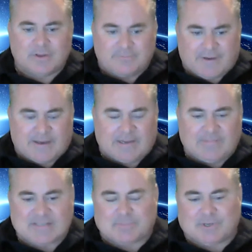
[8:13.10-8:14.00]
Finally,
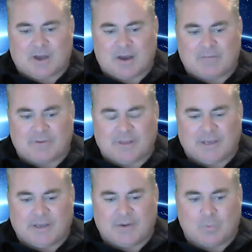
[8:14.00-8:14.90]
they split off,
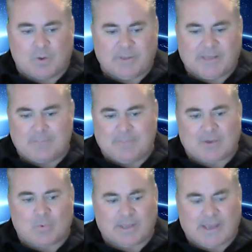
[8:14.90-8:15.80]
and one became
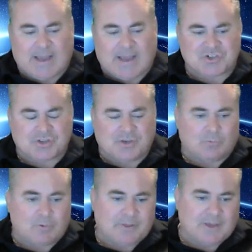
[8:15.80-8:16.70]
Bitcoin Cash, and
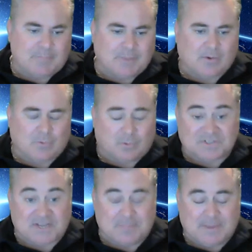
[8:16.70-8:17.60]
one became Bitcoin, or
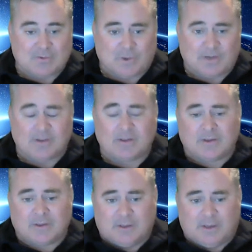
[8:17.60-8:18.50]
stayed Bitcoin.
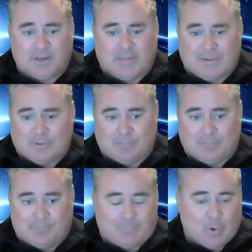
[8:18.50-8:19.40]
And they were
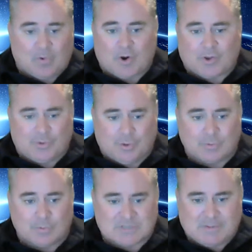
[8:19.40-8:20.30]
both arguing who
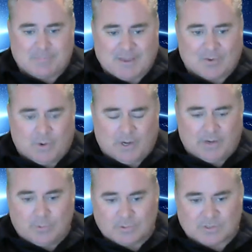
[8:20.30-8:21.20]
was going to be Bitcoin
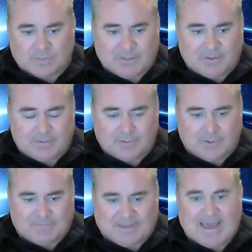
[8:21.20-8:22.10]
and who was going to be,
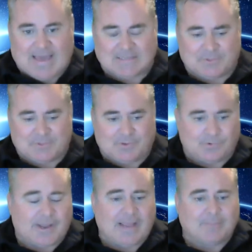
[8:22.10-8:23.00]
have to add something to their
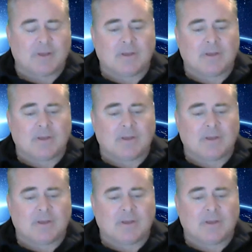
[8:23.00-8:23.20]
name.